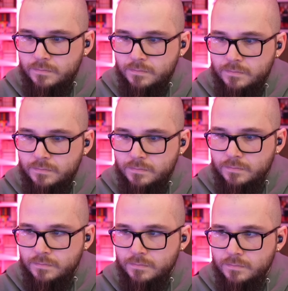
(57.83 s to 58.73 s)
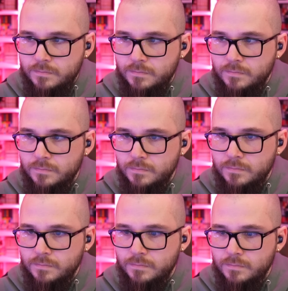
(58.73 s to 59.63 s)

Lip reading: No one is speaking in this clip.